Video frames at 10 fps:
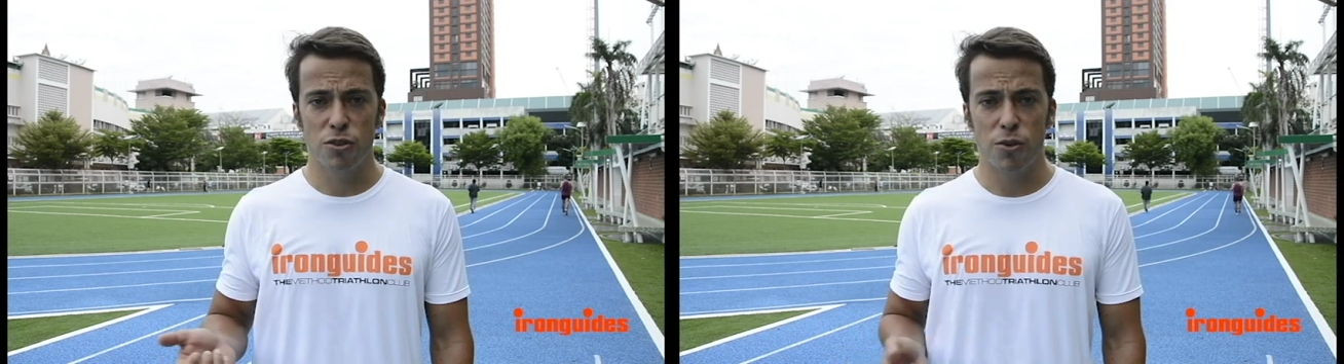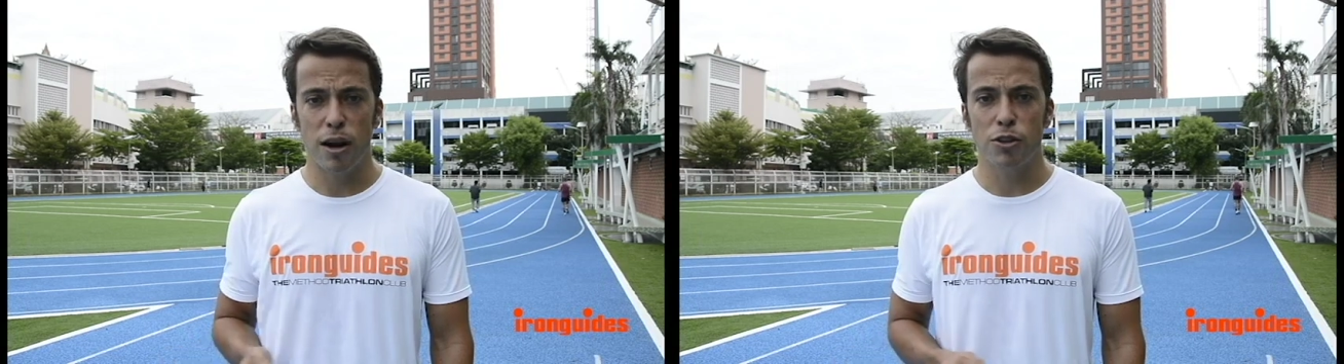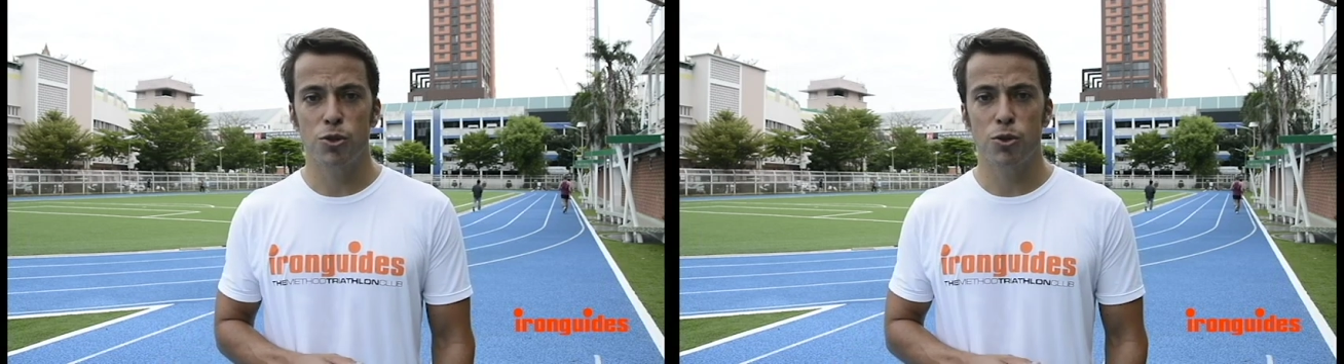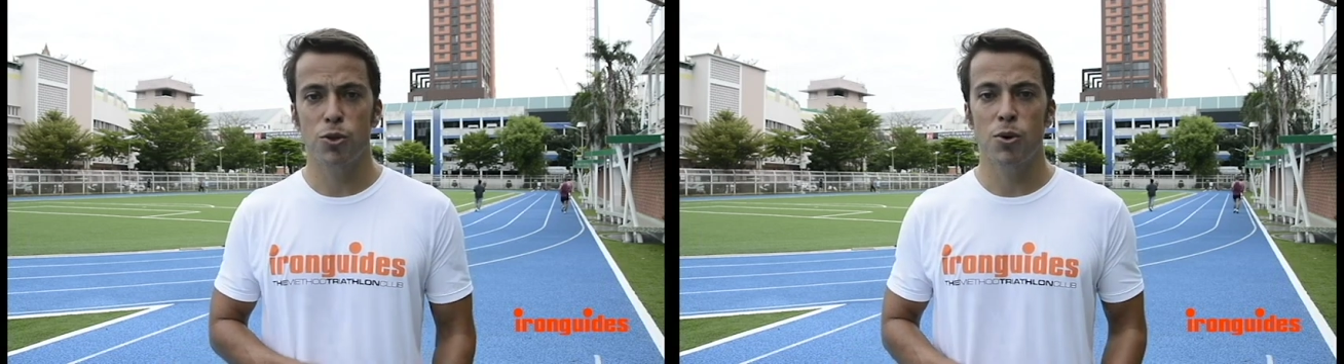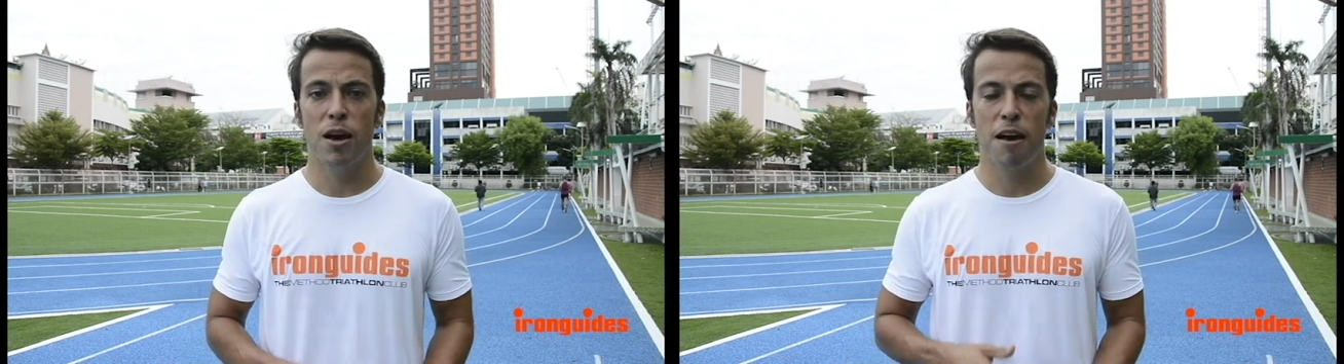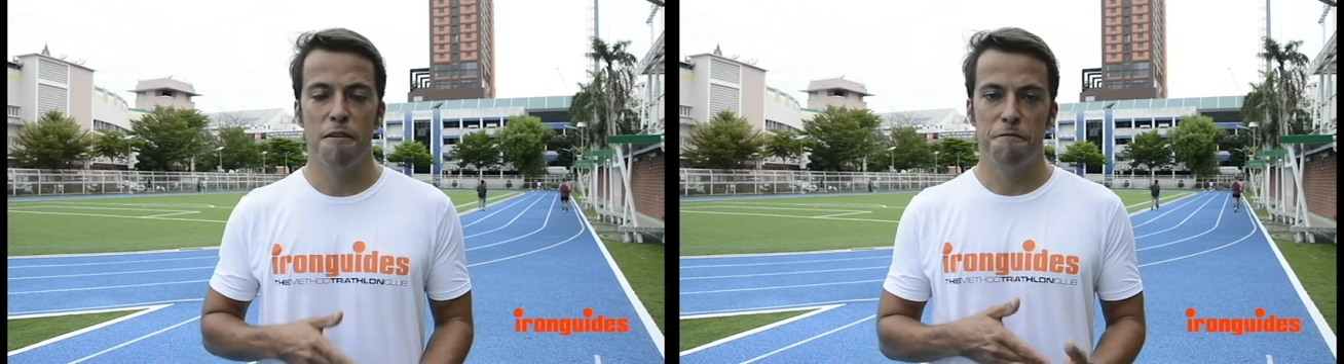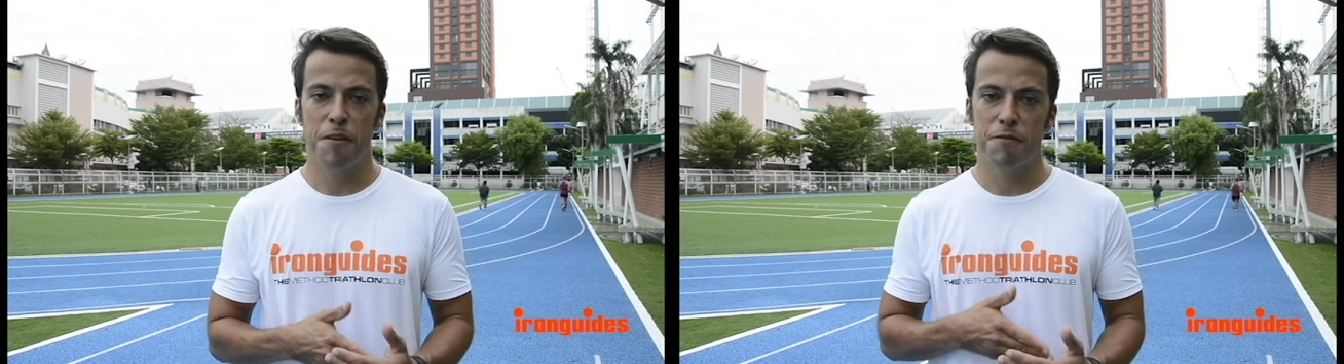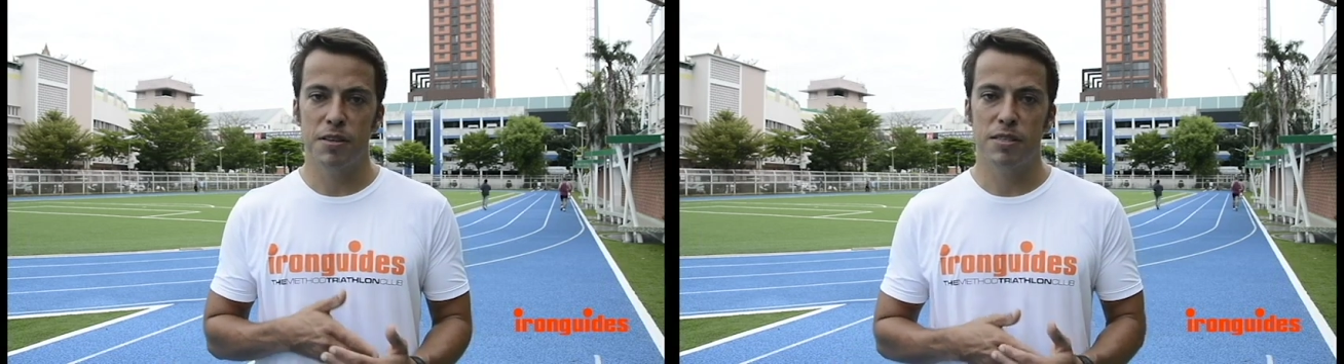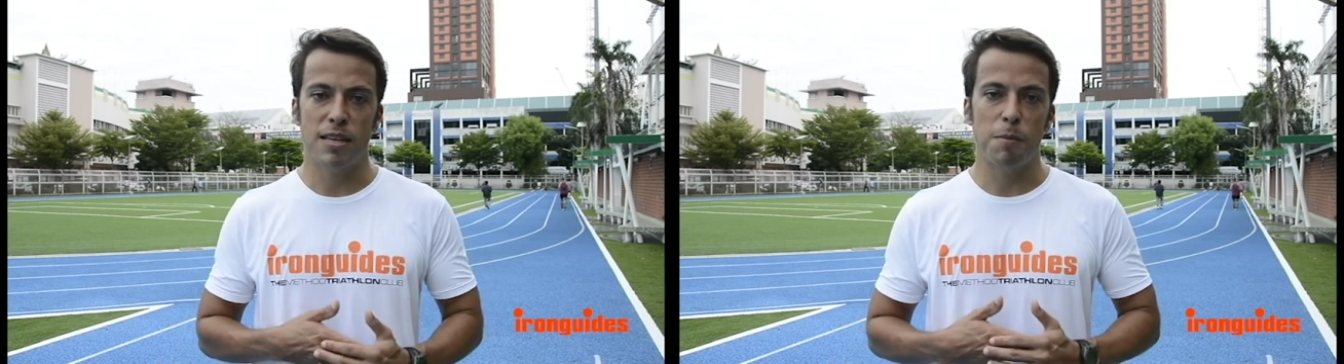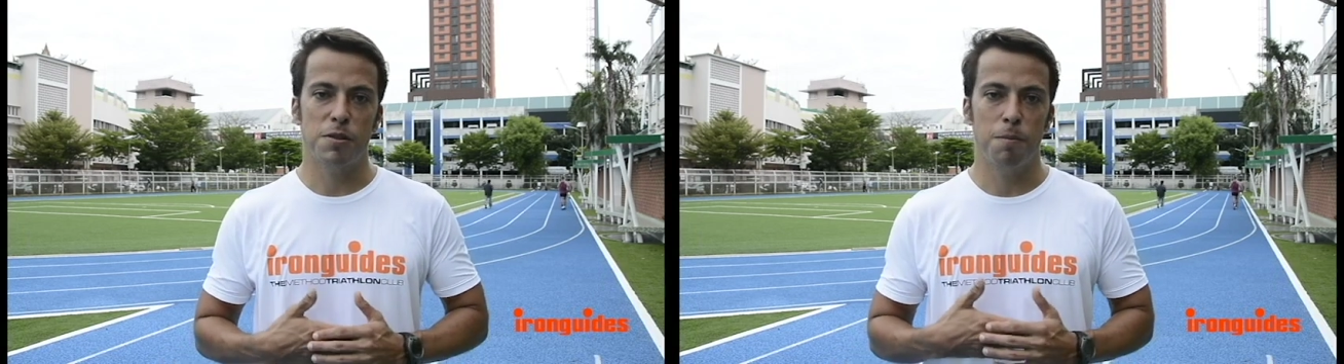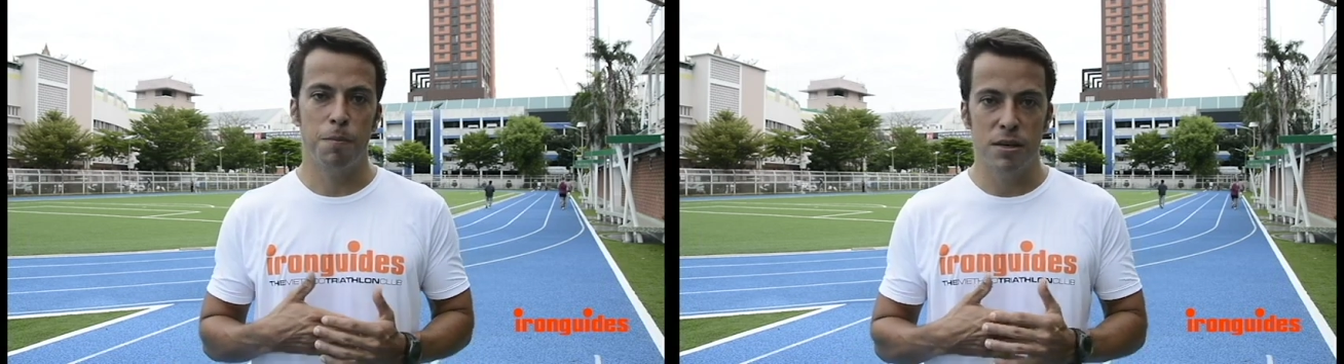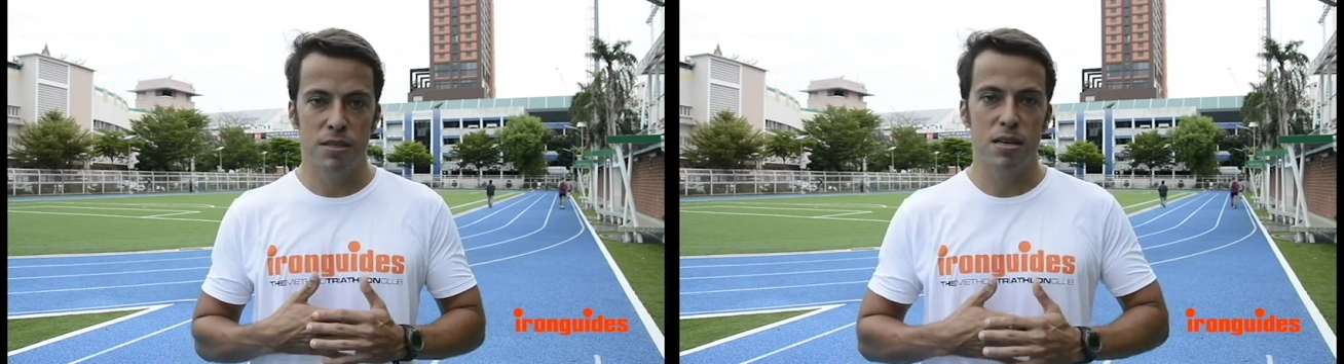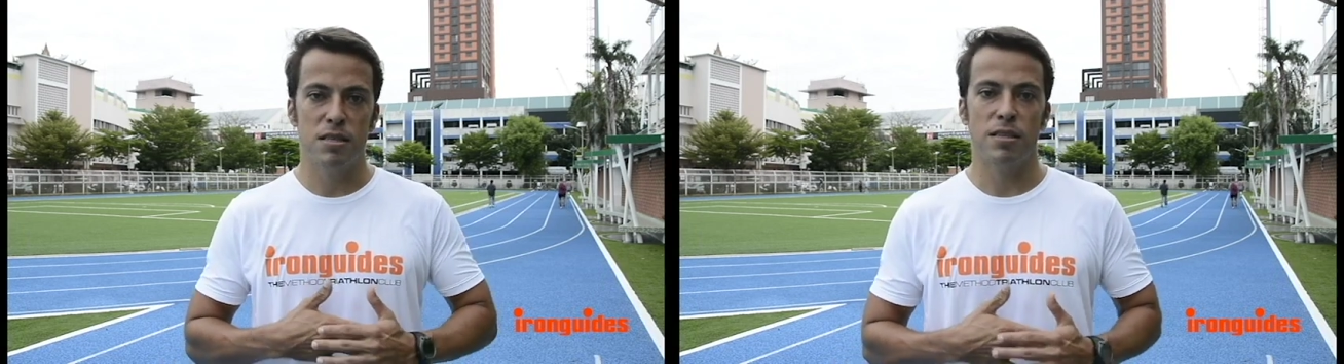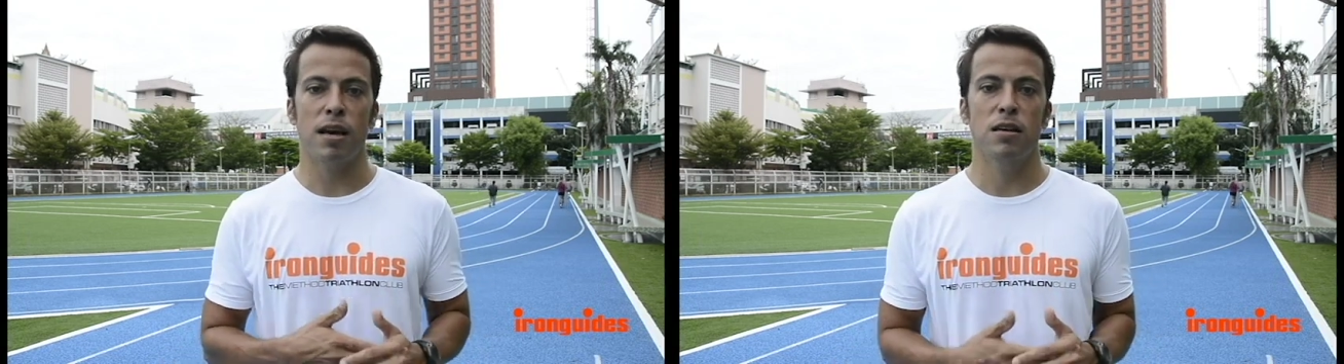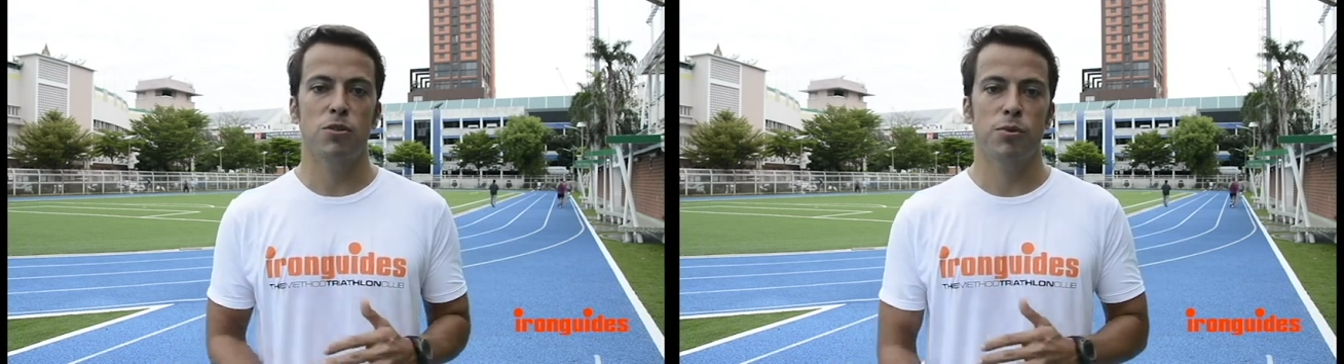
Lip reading: you try to do 50 steps per 30 seconds,